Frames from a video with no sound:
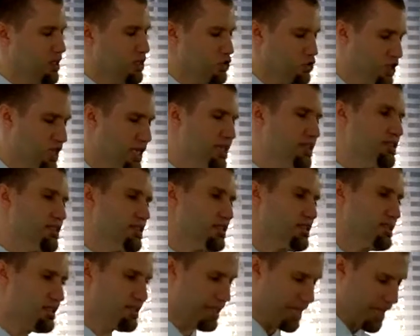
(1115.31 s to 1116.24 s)
Jesus
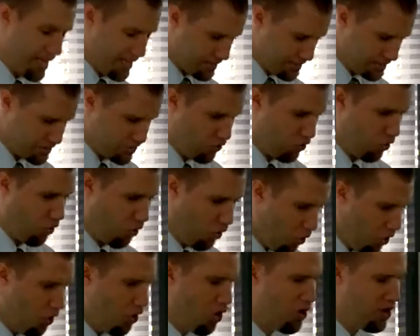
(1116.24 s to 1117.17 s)
states,
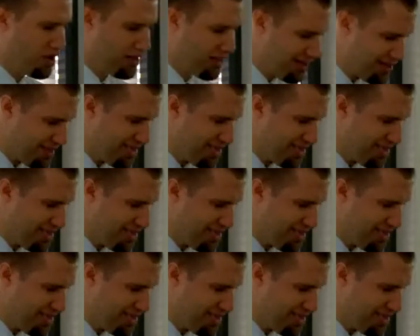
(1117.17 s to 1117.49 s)
all